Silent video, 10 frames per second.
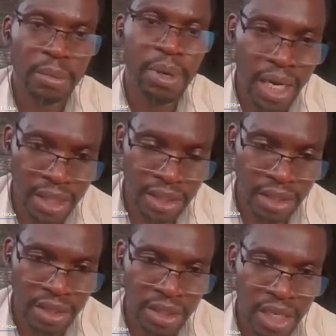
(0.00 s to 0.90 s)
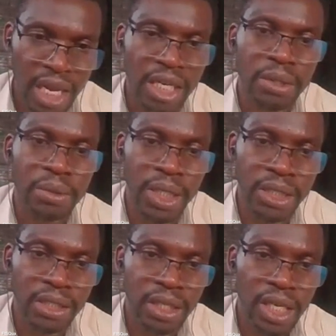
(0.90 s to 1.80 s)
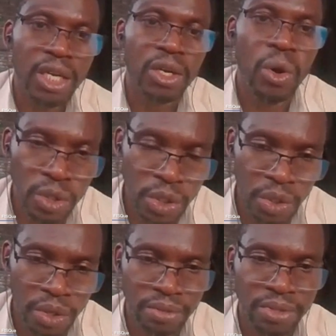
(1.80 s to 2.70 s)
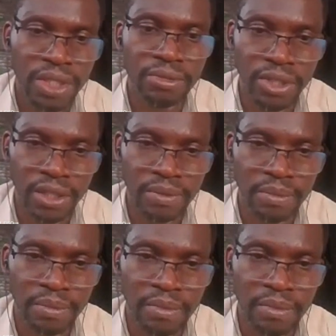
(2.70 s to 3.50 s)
the practice and create a culture of safety.